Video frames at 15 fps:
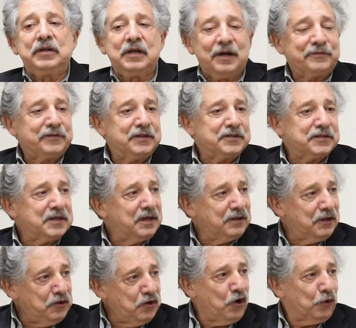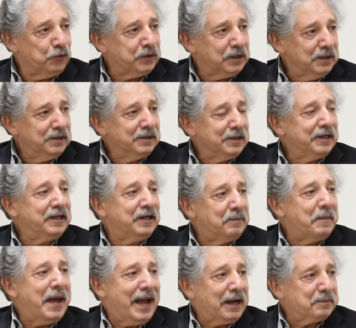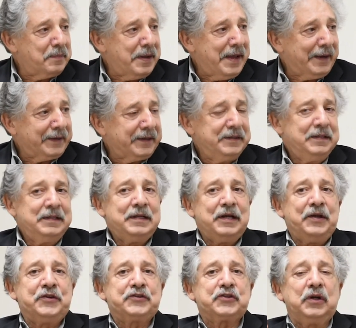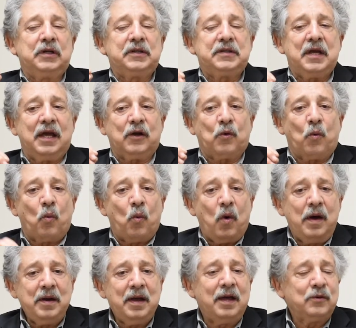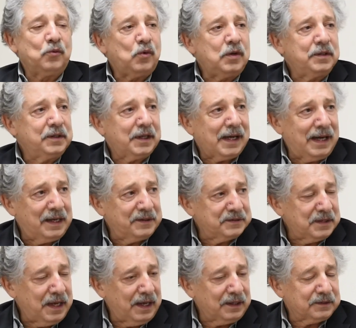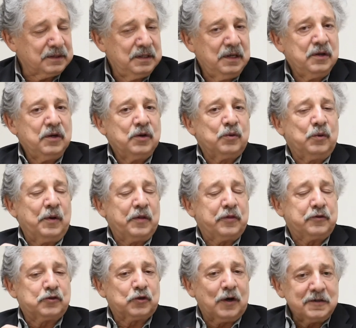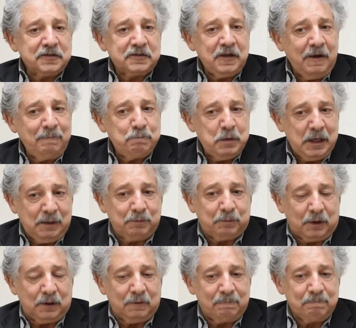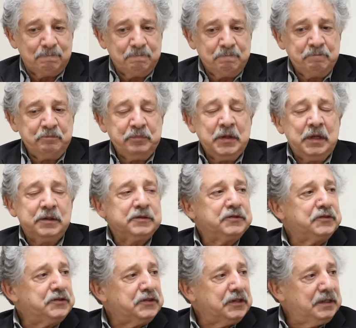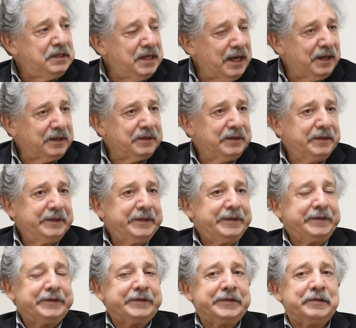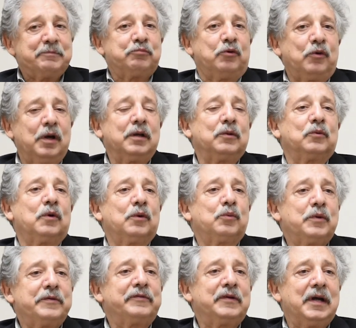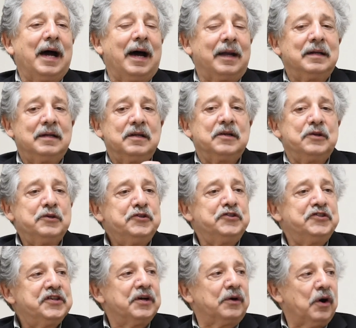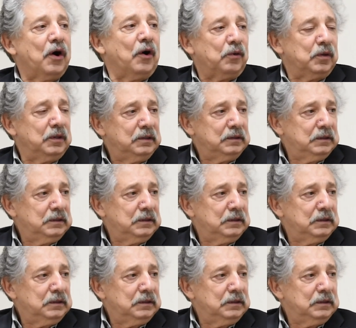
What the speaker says: enough to send a note in a backpack. It's going to take one-on-one contact with trusting people to get to the point where we've got 0